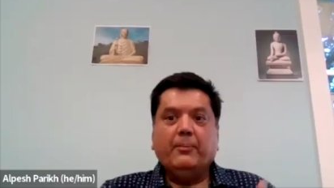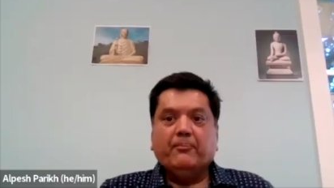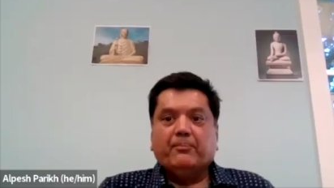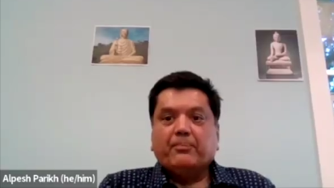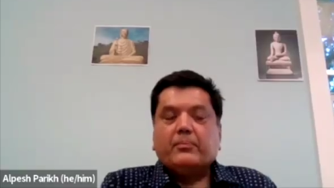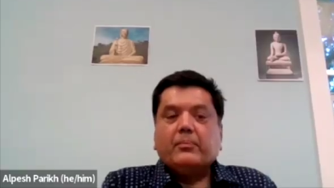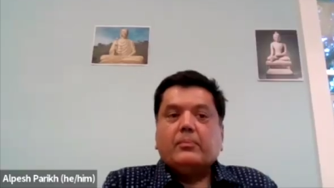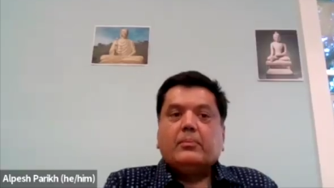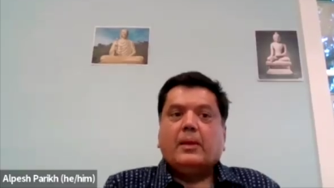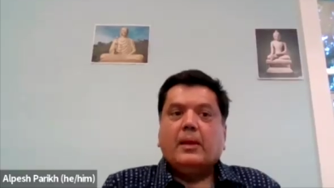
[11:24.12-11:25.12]
Okay.
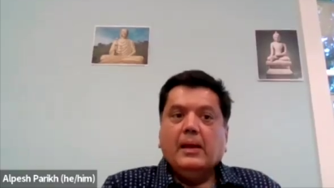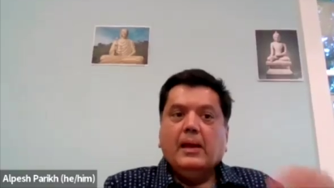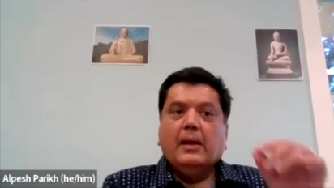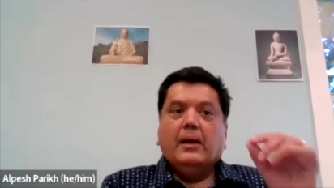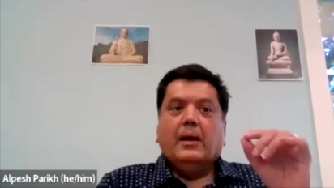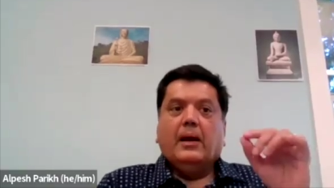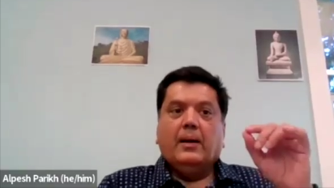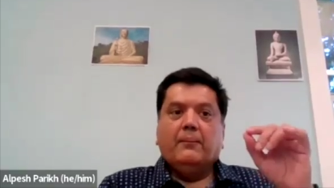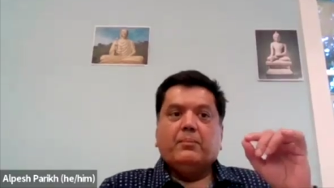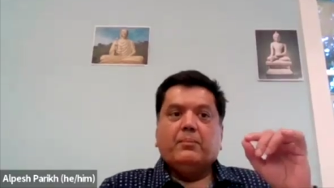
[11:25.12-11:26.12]

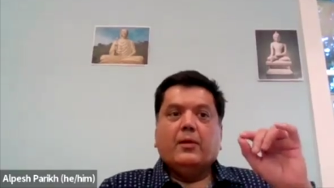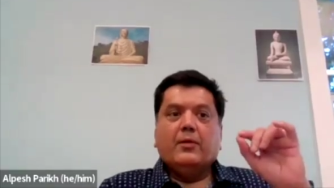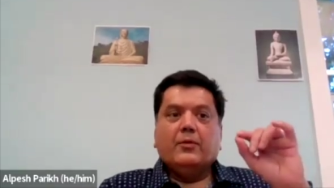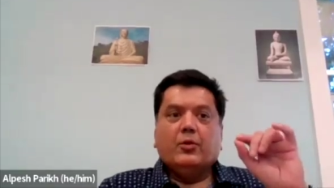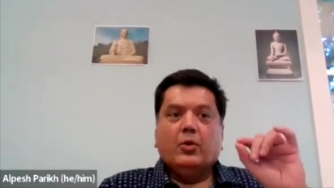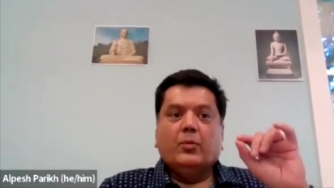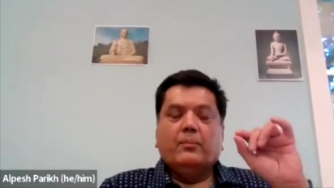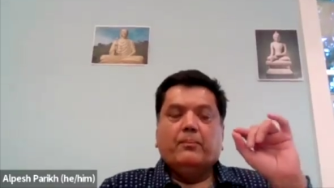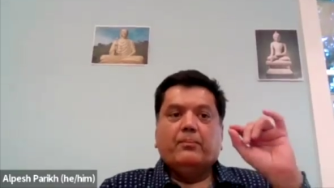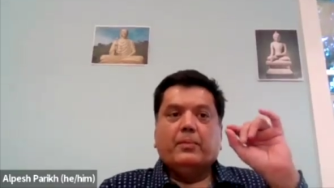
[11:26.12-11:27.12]
Um,
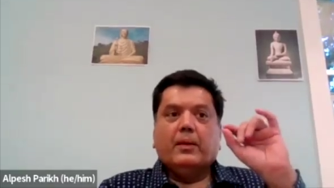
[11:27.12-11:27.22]
so,